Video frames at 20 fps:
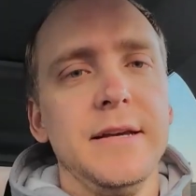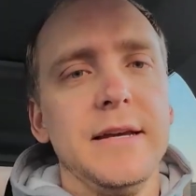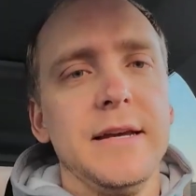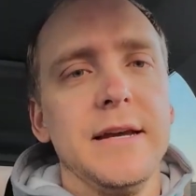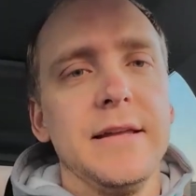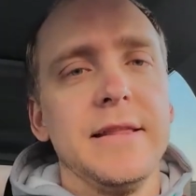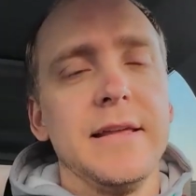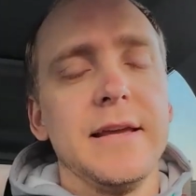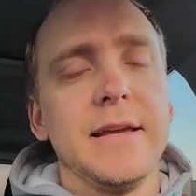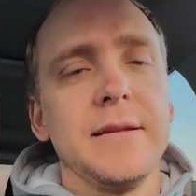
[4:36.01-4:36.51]

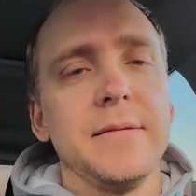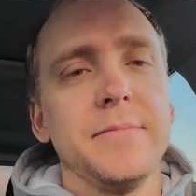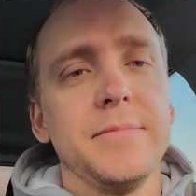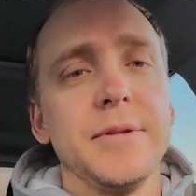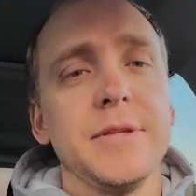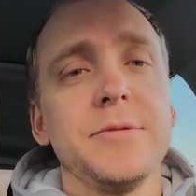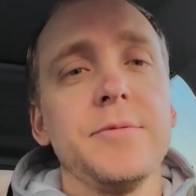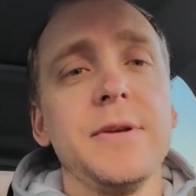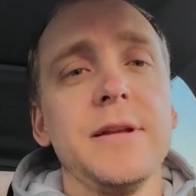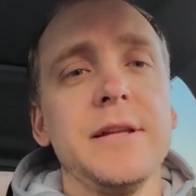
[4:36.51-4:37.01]
and then
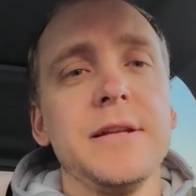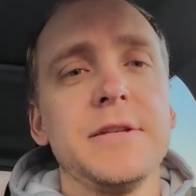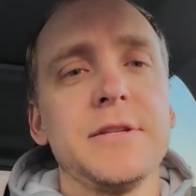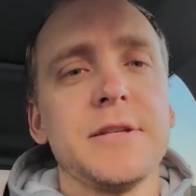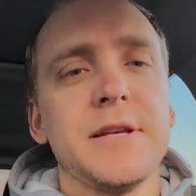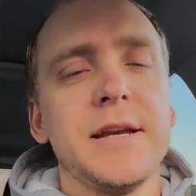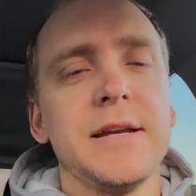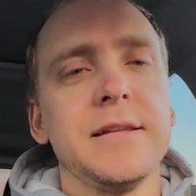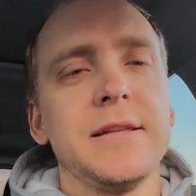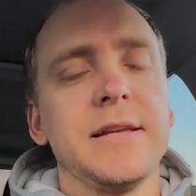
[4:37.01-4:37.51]
between each
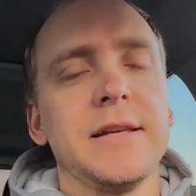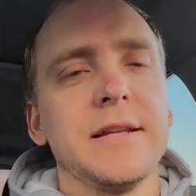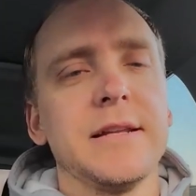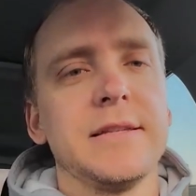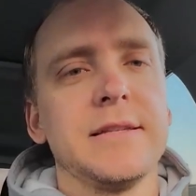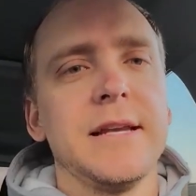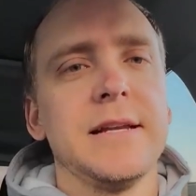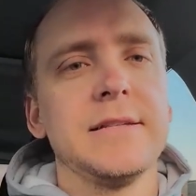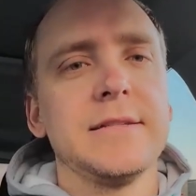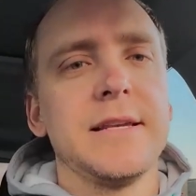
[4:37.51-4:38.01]
set you
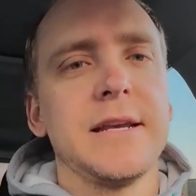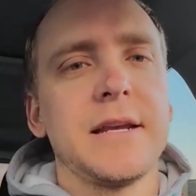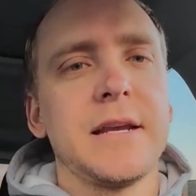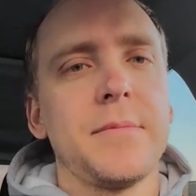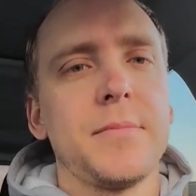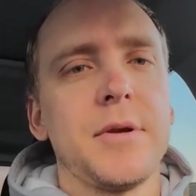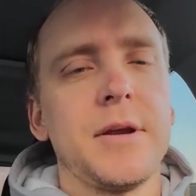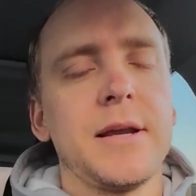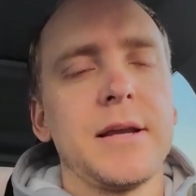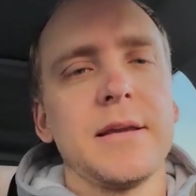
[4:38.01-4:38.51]
get a
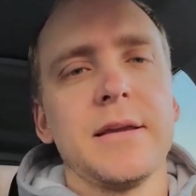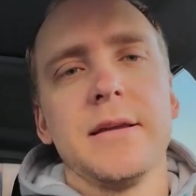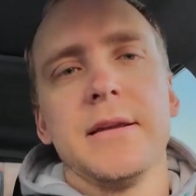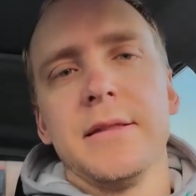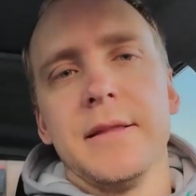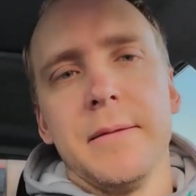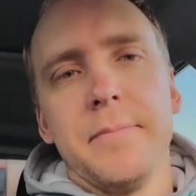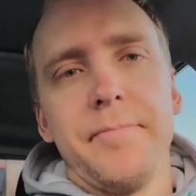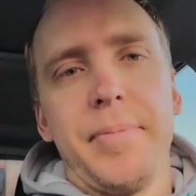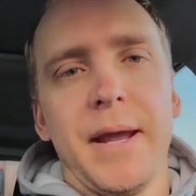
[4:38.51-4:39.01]
10-second break, and
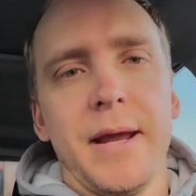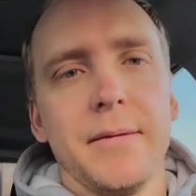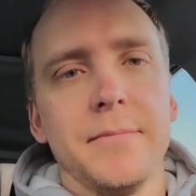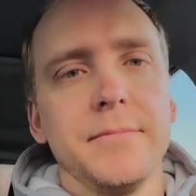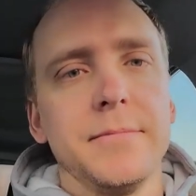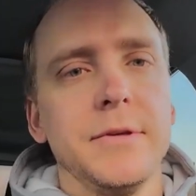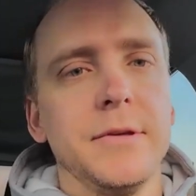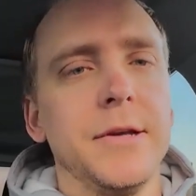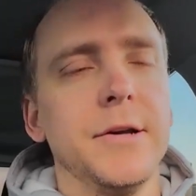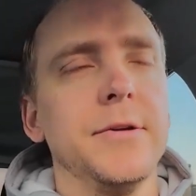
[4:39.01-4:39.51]
then bam,
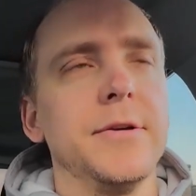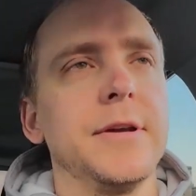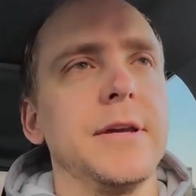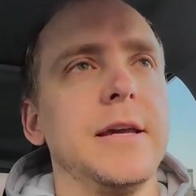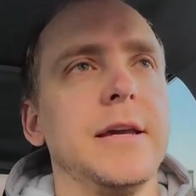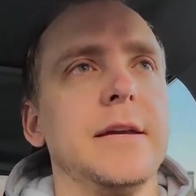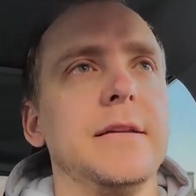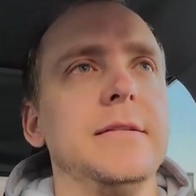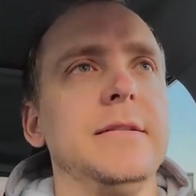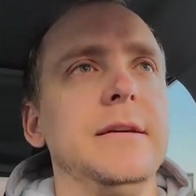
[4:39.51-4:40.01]
you go
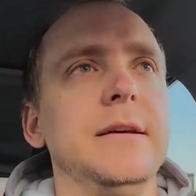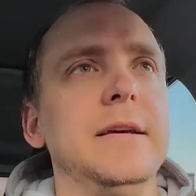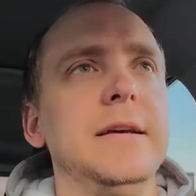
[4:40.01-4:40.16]
again.